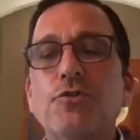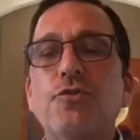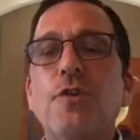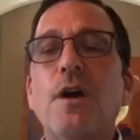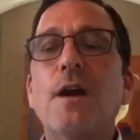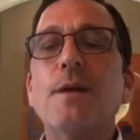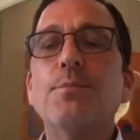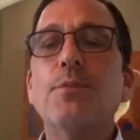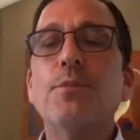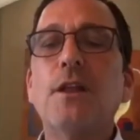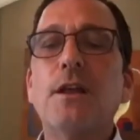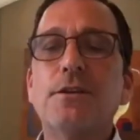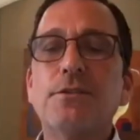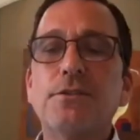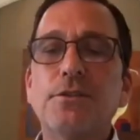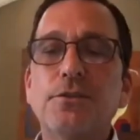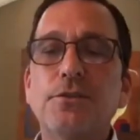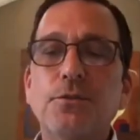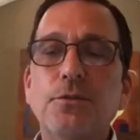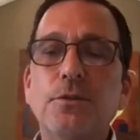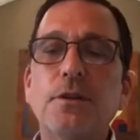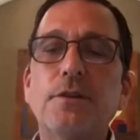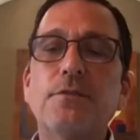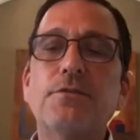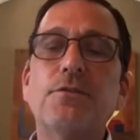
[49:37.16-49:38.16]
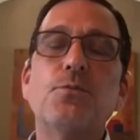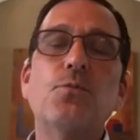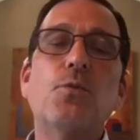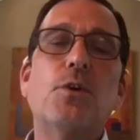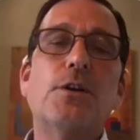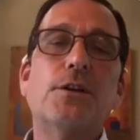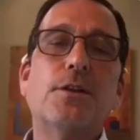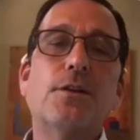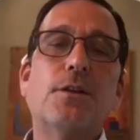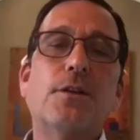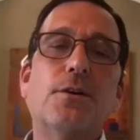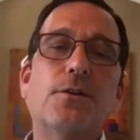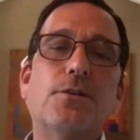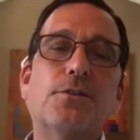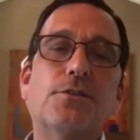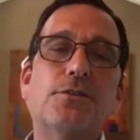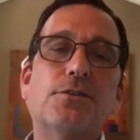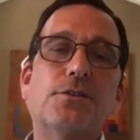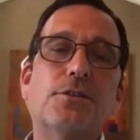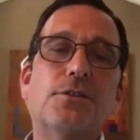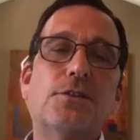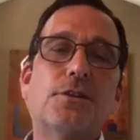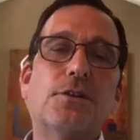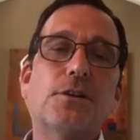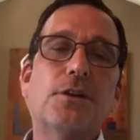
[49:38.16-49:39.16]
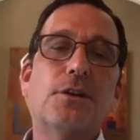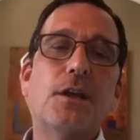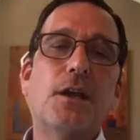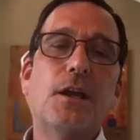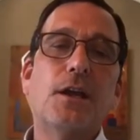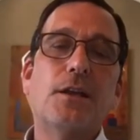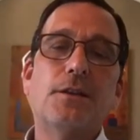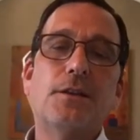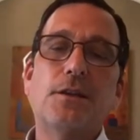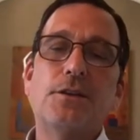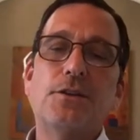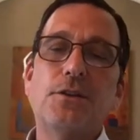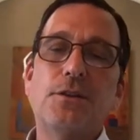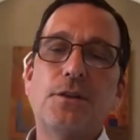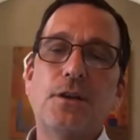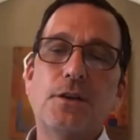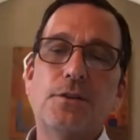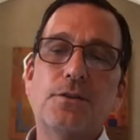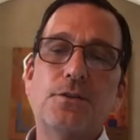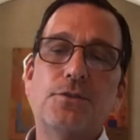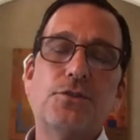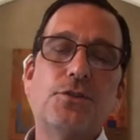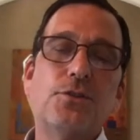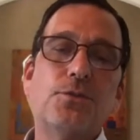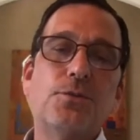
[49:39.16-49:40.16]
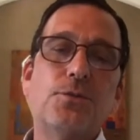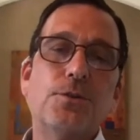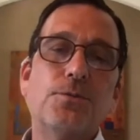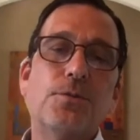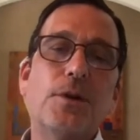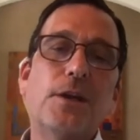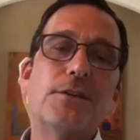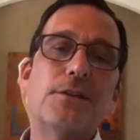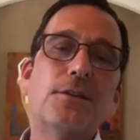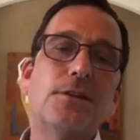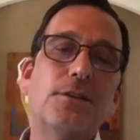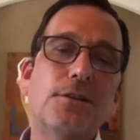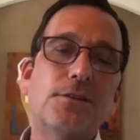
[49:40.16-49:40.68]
triplex and you live in one of those and then you, the other two are rented?